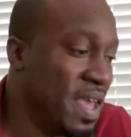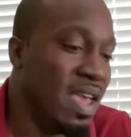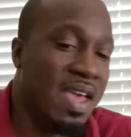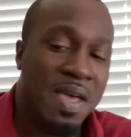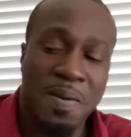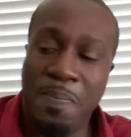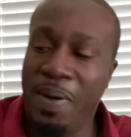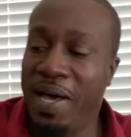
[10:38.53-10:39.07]

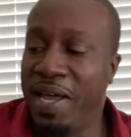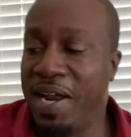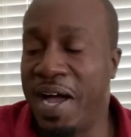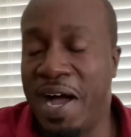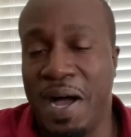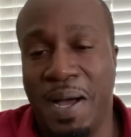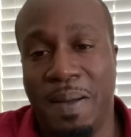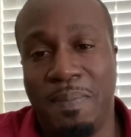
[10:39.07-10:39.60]

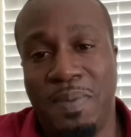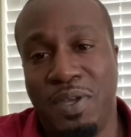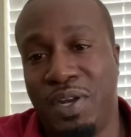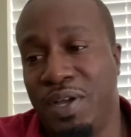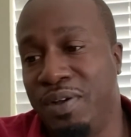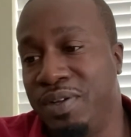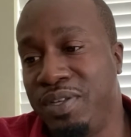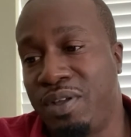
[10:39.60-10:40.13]
But, you
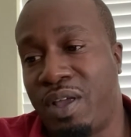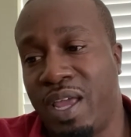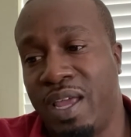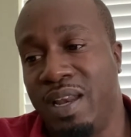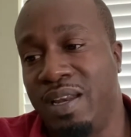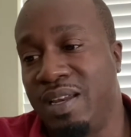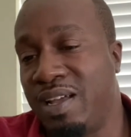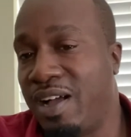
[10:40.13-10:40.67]
know,
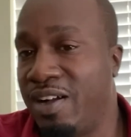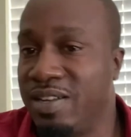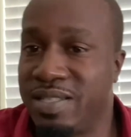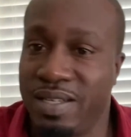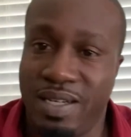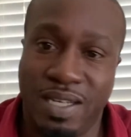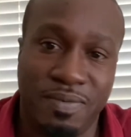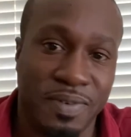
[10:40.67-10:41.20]
the cost of
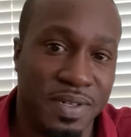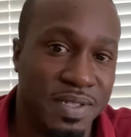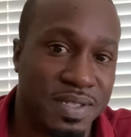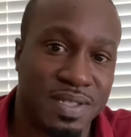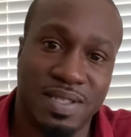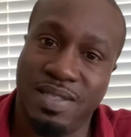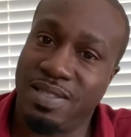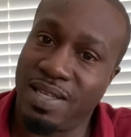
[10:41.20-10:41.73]
living,
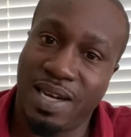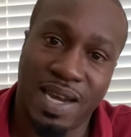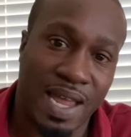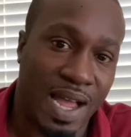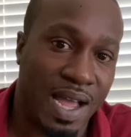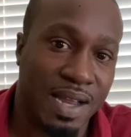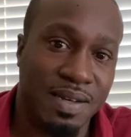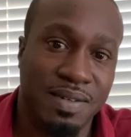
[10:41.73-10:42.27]
it's a
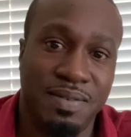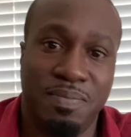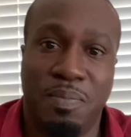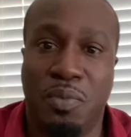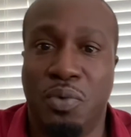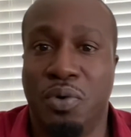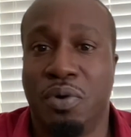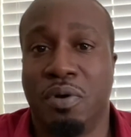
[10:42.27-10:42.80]
lot
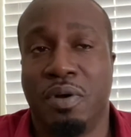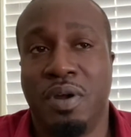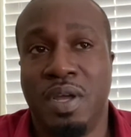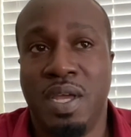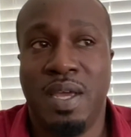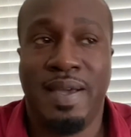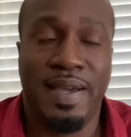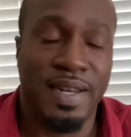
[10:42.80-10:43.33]
more
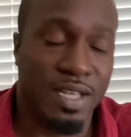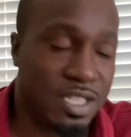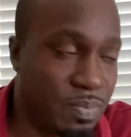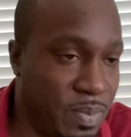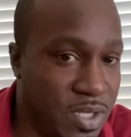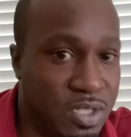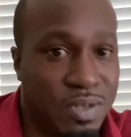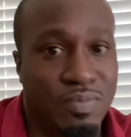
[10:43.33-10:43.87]

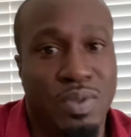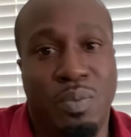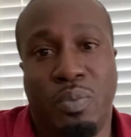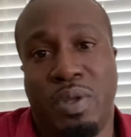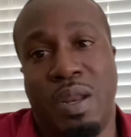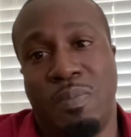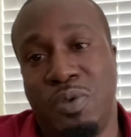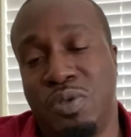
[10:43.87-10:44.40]
inexpensive than what
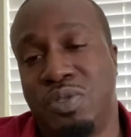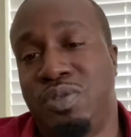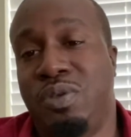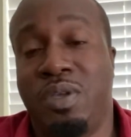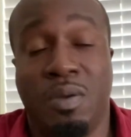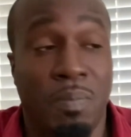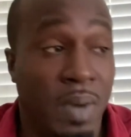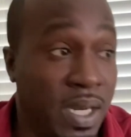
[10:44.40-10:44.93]
I'm used to.
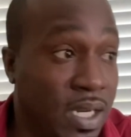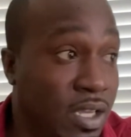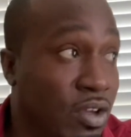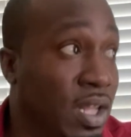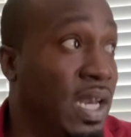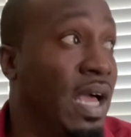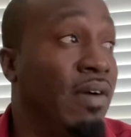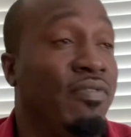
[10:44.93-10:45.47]
Your money go a
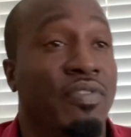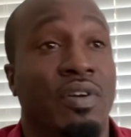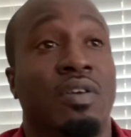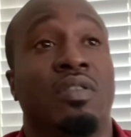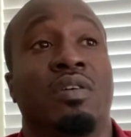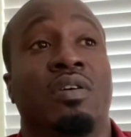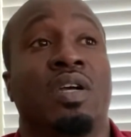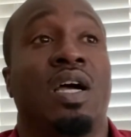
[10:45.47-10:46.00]
lot
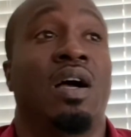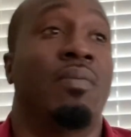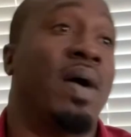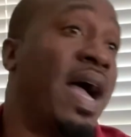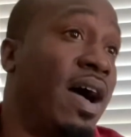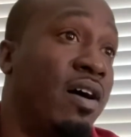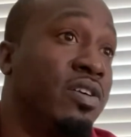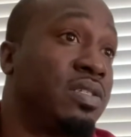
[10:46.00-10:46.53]
further.
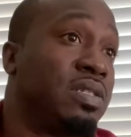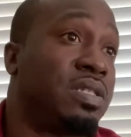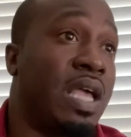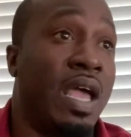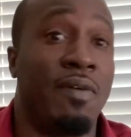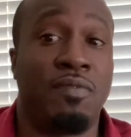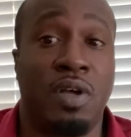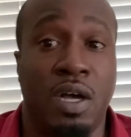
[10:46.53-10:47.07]
Houses
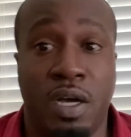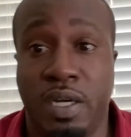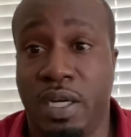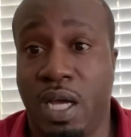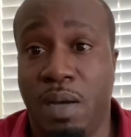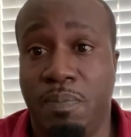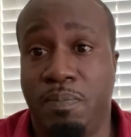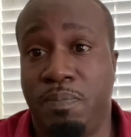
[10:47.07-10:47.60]
have gone
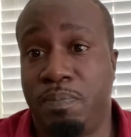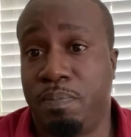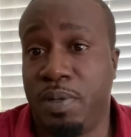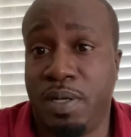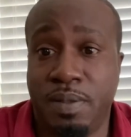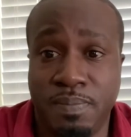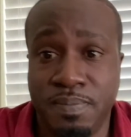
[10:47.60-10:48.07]
up, but